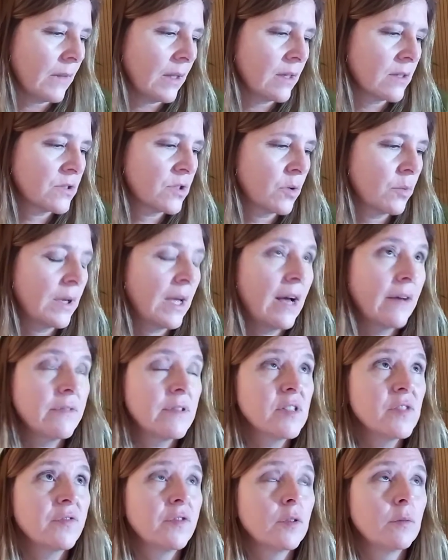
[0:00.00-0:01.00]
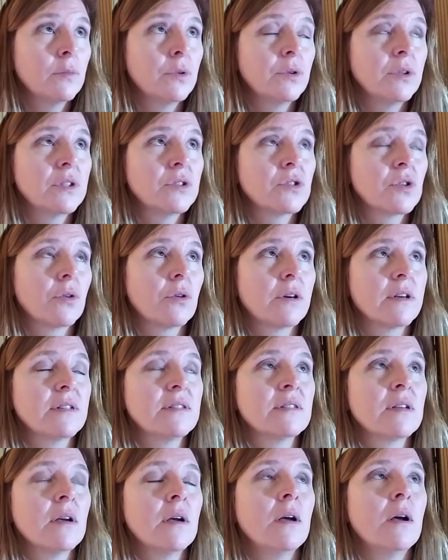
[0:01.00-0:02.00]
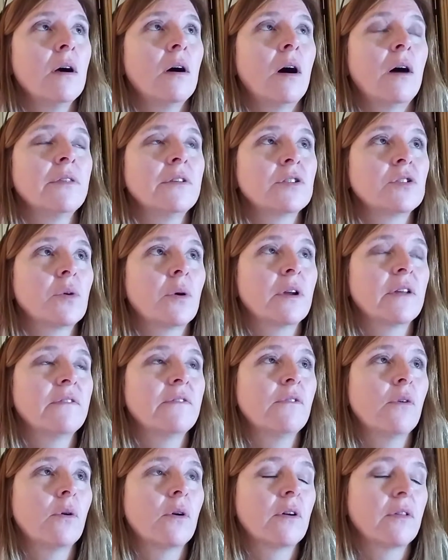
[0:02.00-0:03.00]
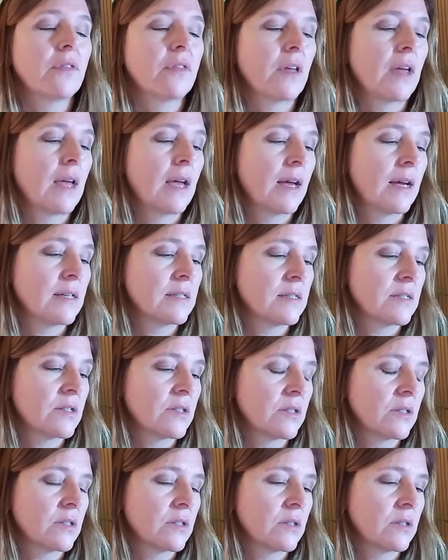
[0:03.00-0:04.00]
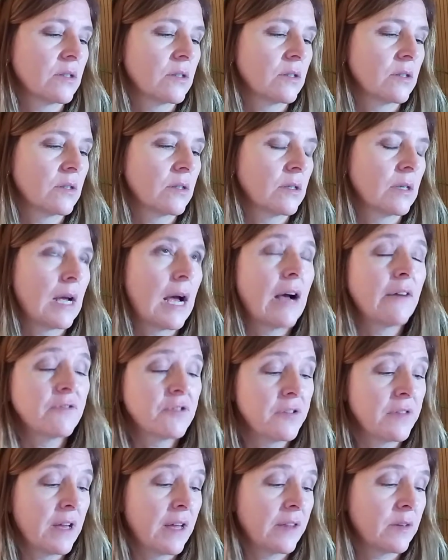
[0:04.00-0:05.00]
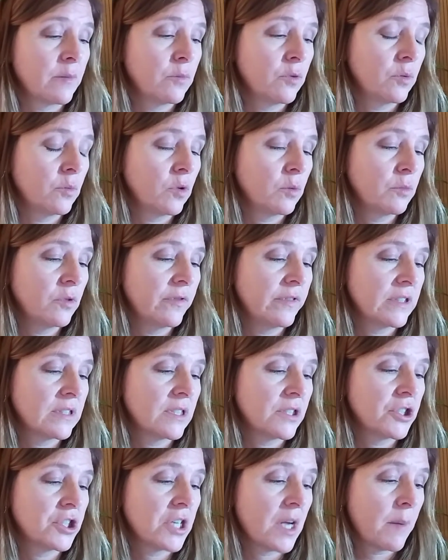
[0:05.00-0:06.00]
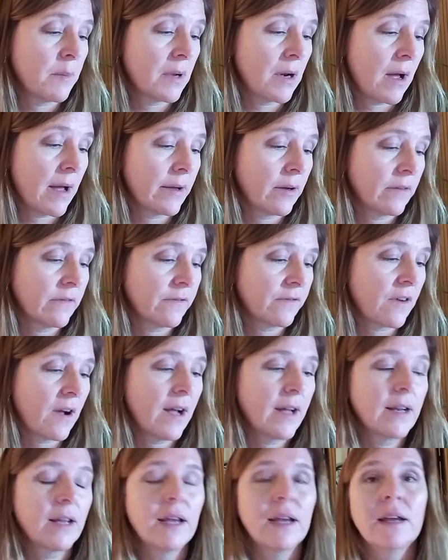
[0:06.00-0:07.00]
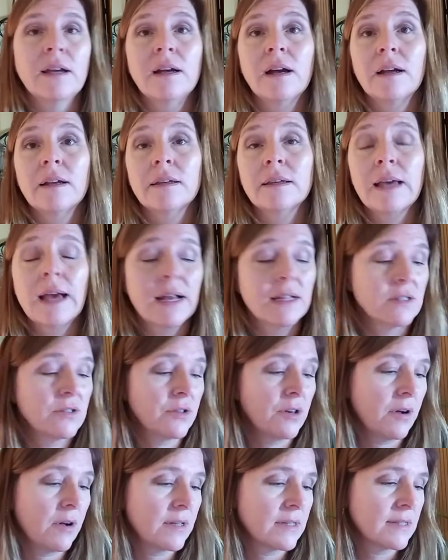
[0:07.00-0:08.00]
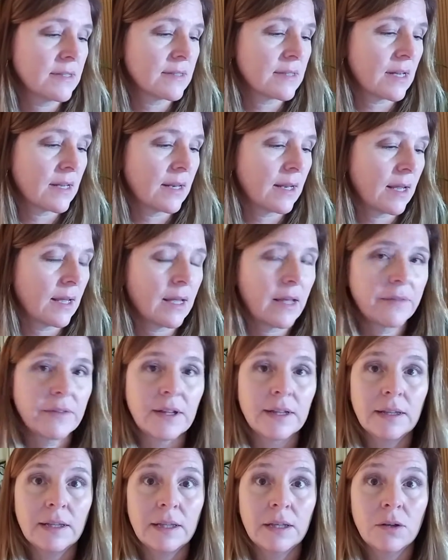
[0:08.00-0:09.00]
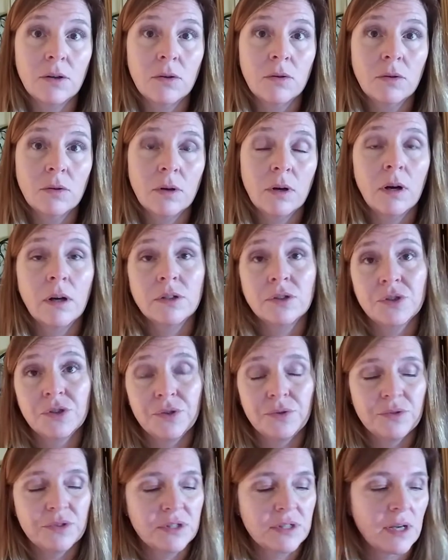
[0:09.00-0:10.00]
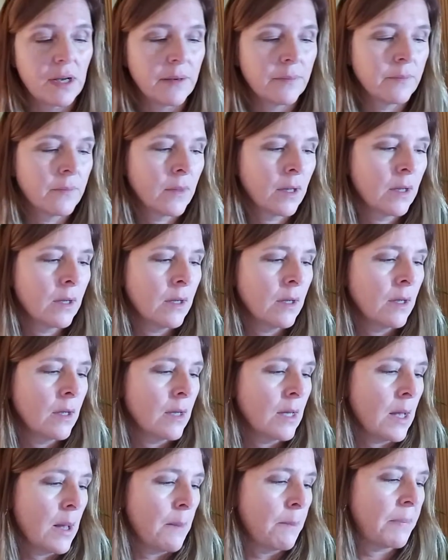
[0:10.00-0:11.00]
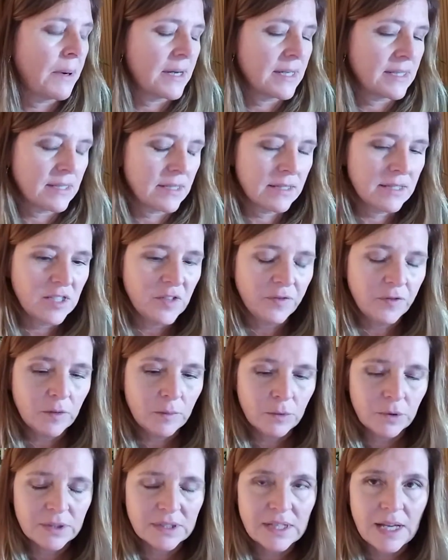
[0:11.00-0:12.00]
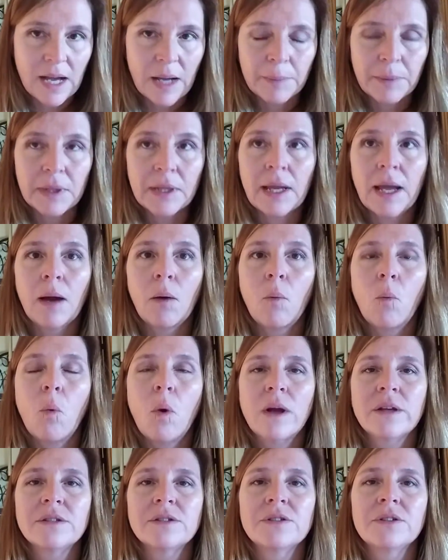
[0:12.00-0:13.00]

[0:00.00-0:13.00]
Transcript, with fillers: so we have this full moon in Taurus on the 24th, and after that, the moon will move into Gemini on Friday, Cancer on Sunday, and then Leo on Tuesday. But this full moon is happening at one